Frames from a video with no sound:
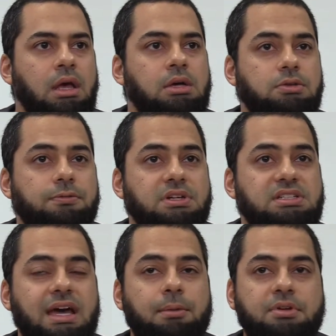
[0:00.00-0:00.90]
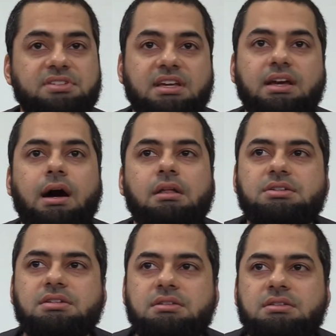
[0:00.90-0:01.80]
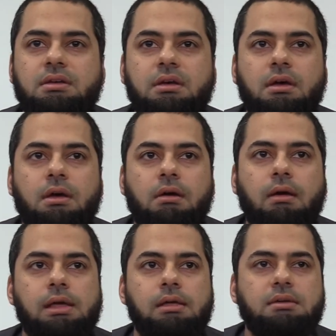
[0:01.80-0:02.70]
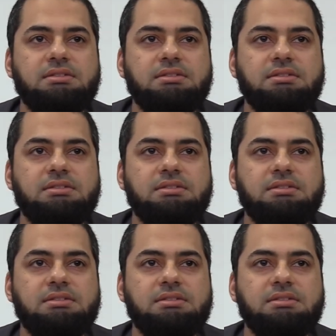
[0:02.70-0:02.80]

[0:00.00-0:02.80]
So for example, psychologists, right?